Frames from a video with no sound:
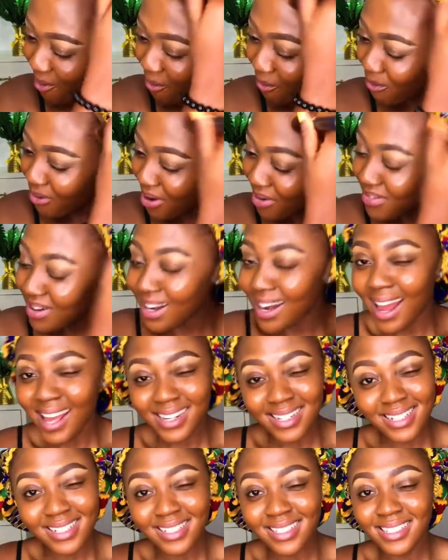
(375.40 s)
wearing
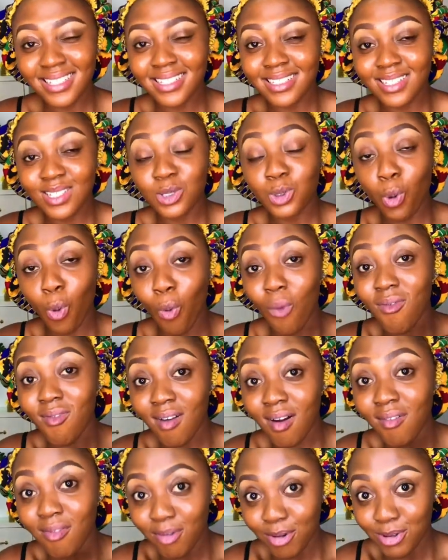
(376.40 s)
lashes, it is
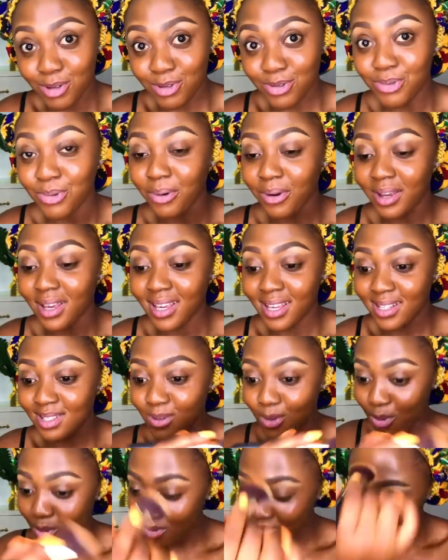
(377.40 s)
over for you. Okay, it's
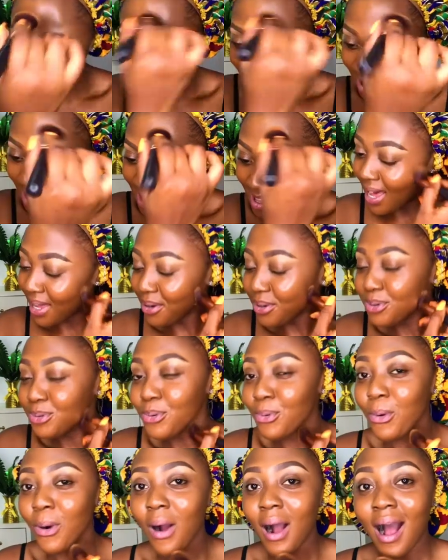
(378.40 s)
over. I don't
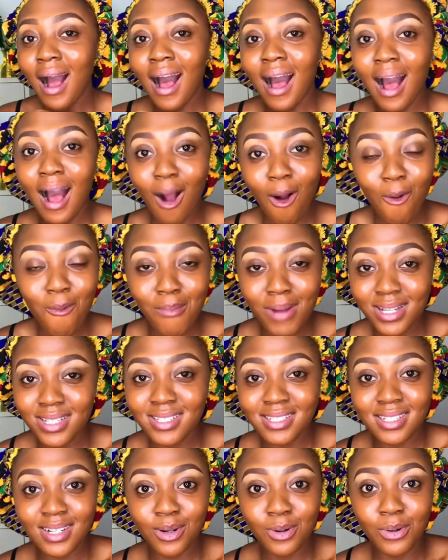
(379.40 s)
know how my
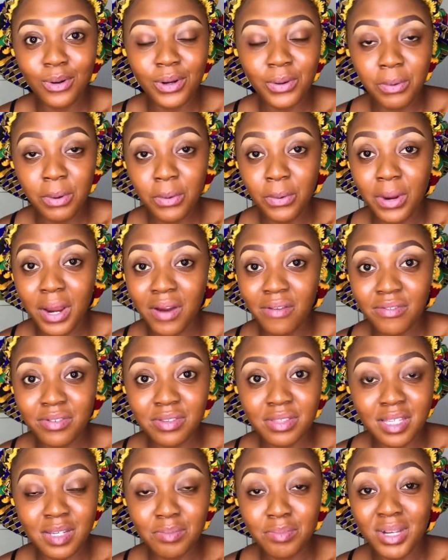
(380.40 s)
sister got away with
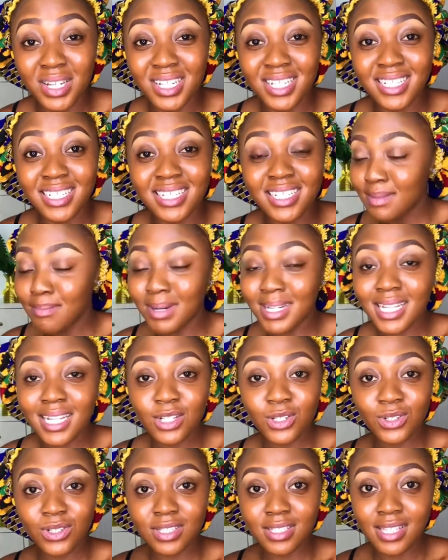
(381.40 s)
everything, but the
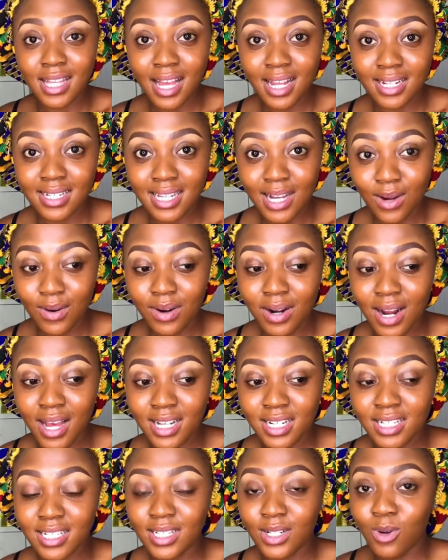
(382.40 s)
matter just died down and
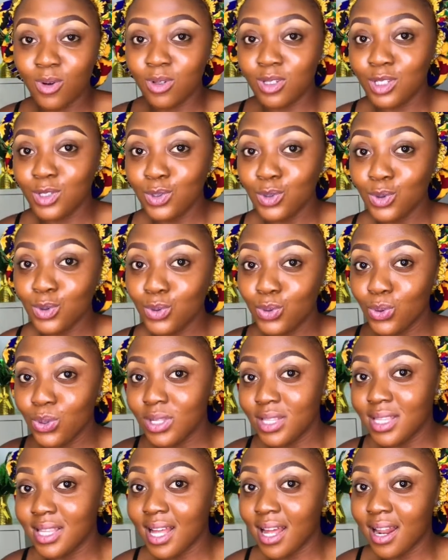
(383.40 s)
she continued
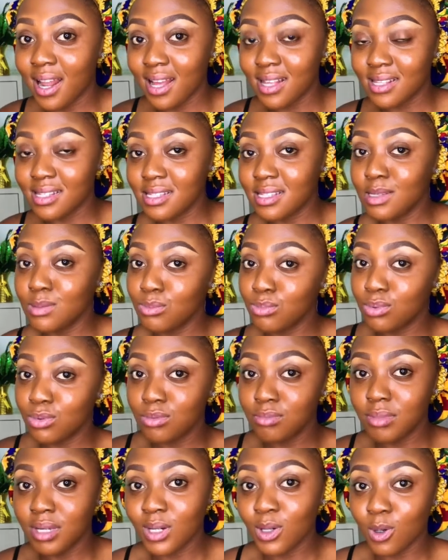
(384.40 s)
doing that, her simple
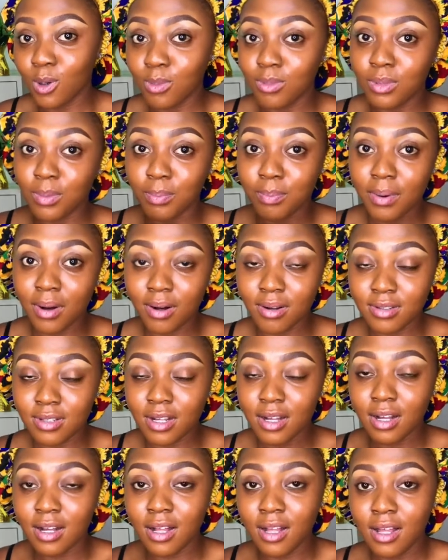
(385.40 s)
makeup, the powder,